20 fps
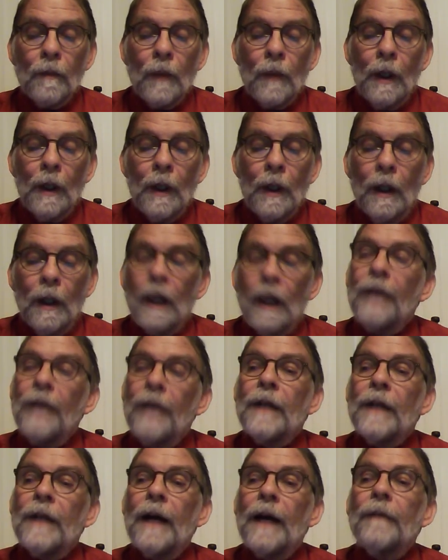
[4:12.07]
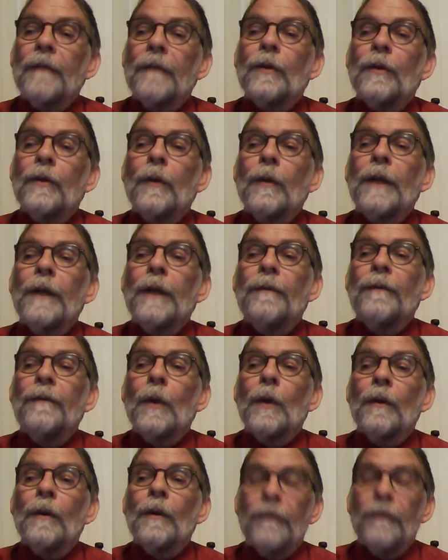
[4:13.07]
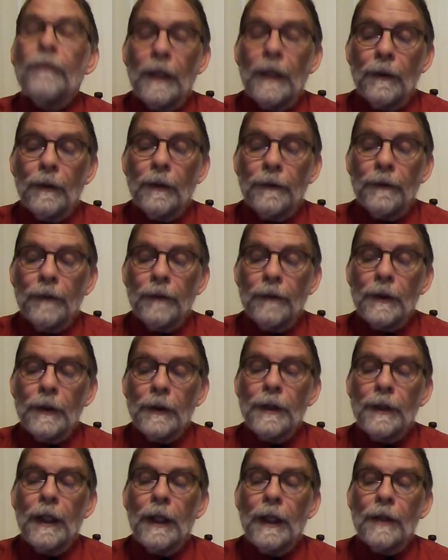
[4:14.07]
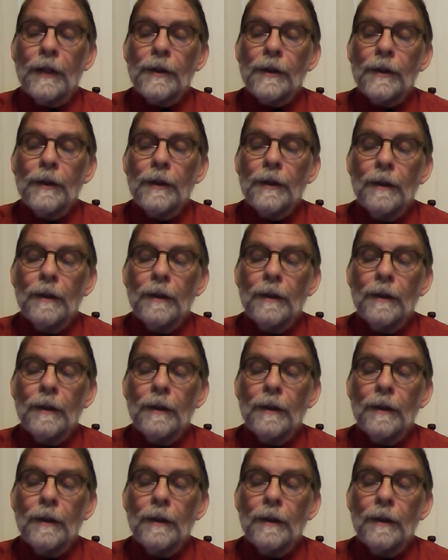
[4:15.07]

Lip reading: 11 out of 24 failed the first test.